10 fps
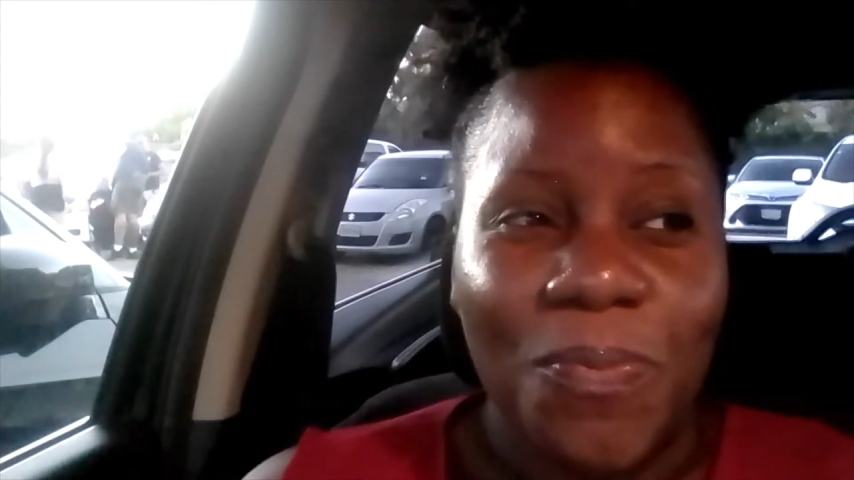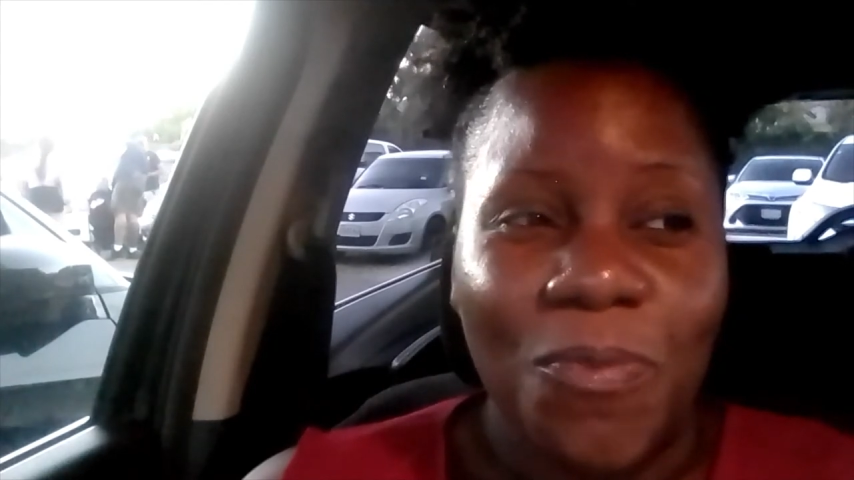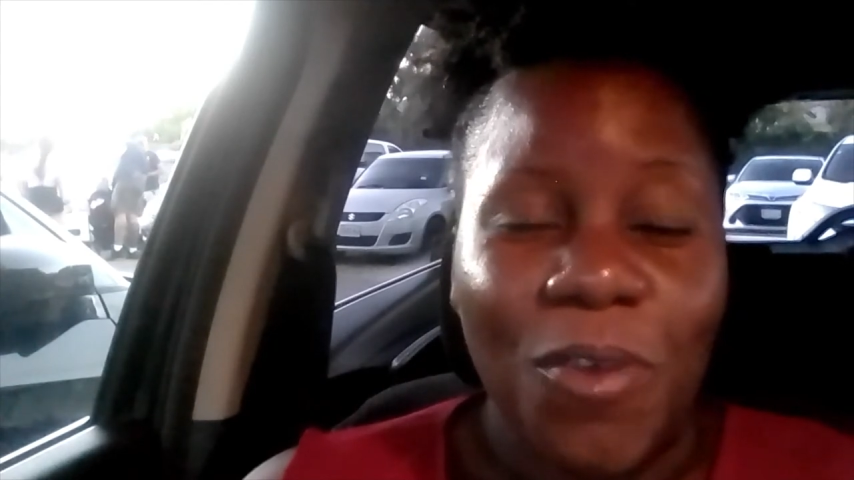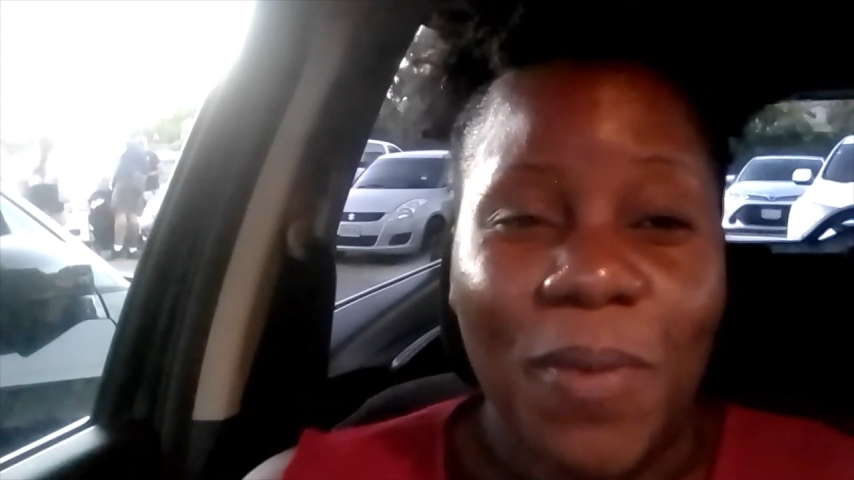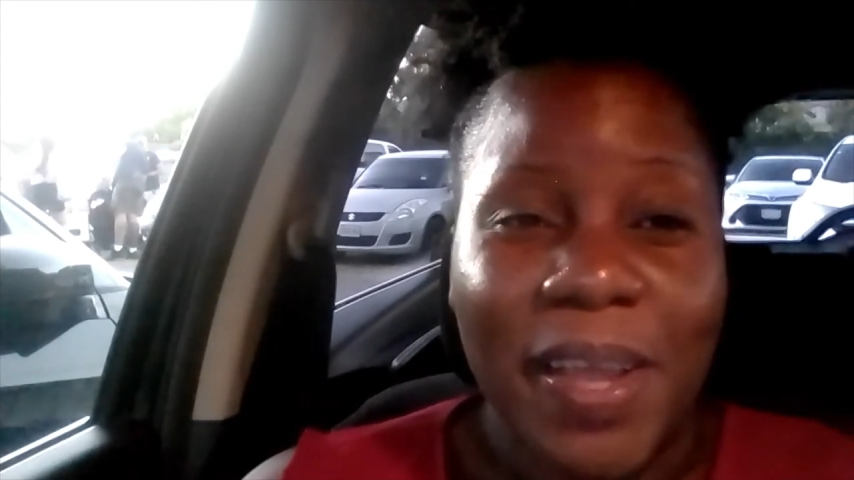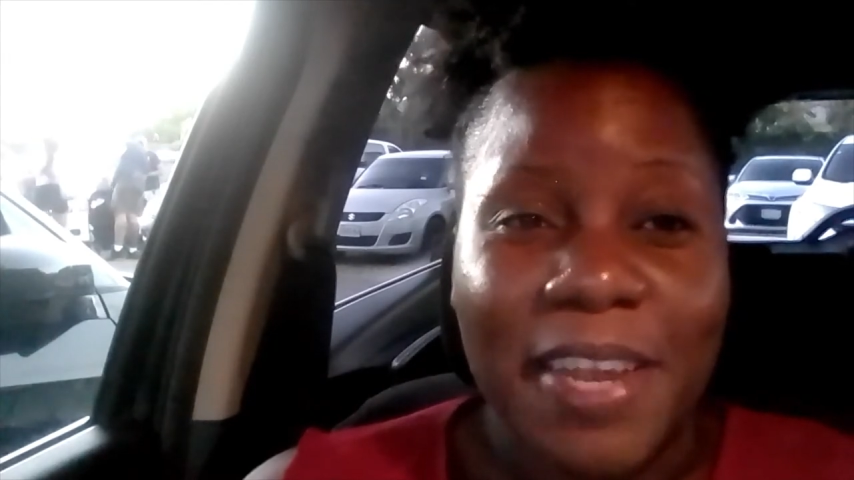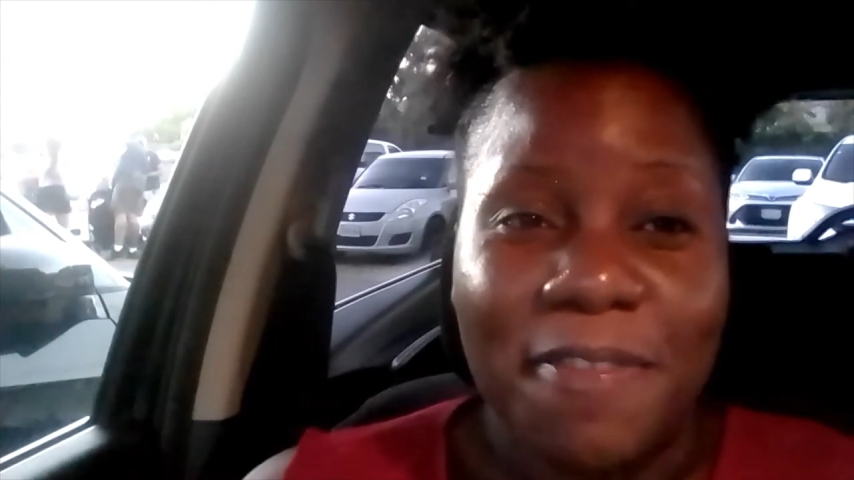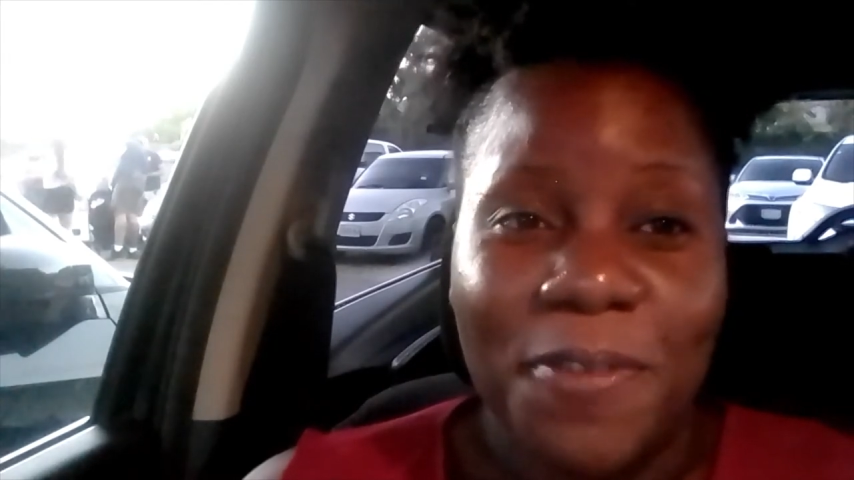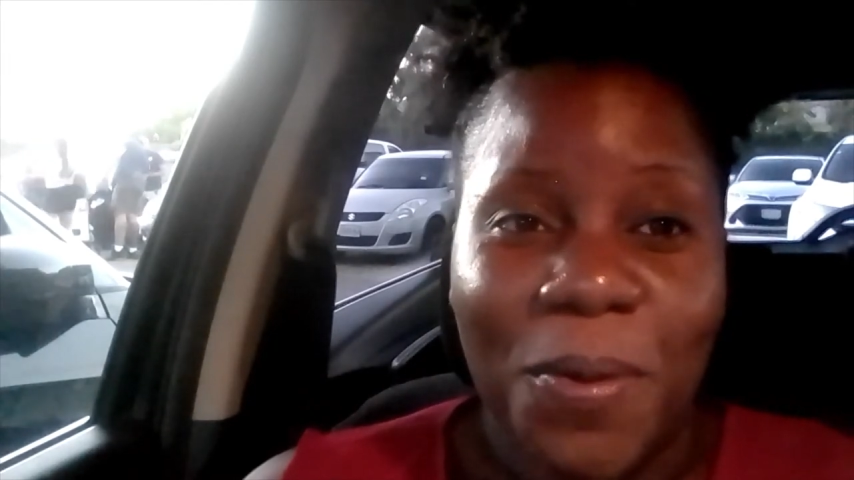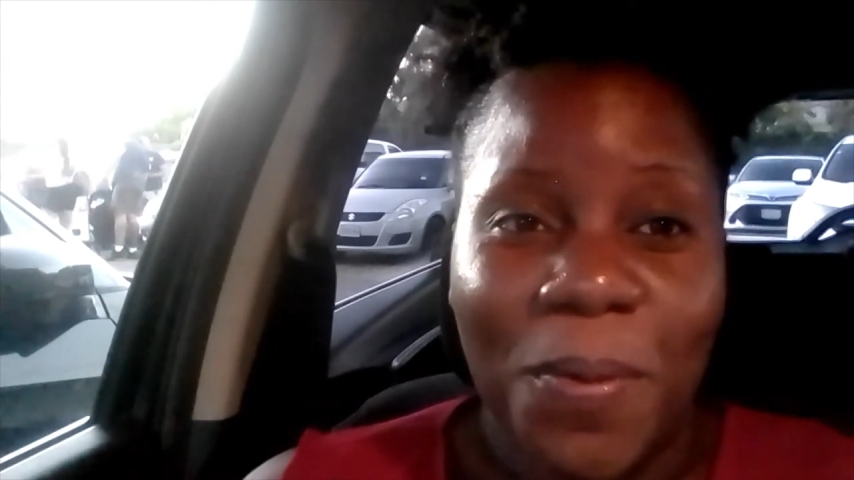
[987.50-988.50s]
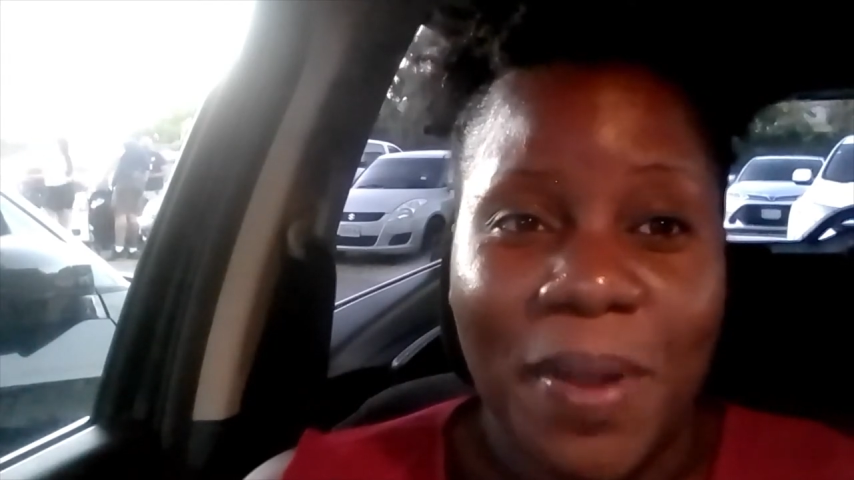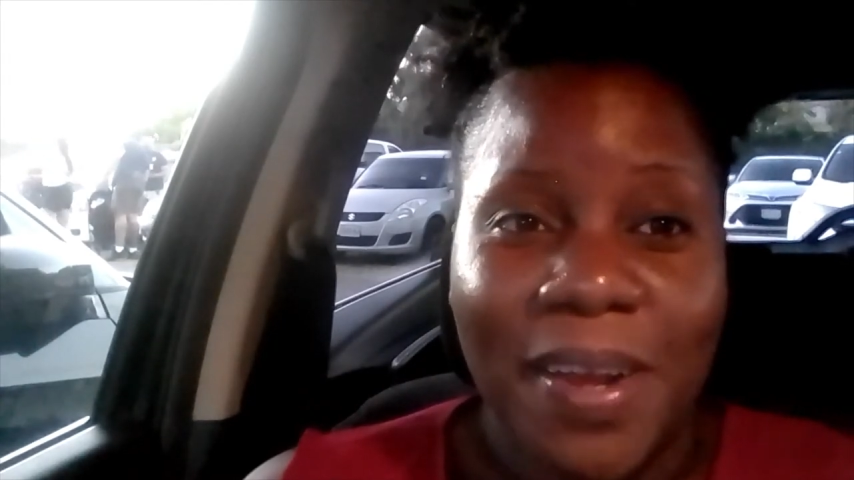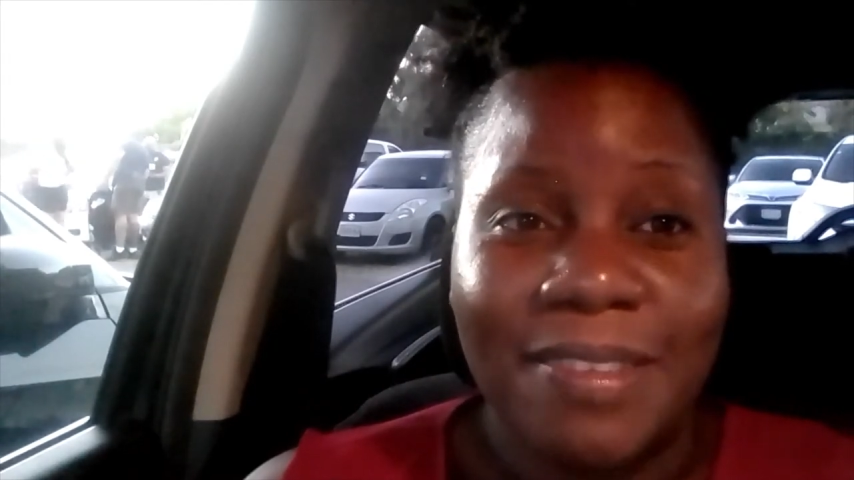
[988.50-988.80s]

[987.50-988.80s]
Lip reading: when I get to know one another,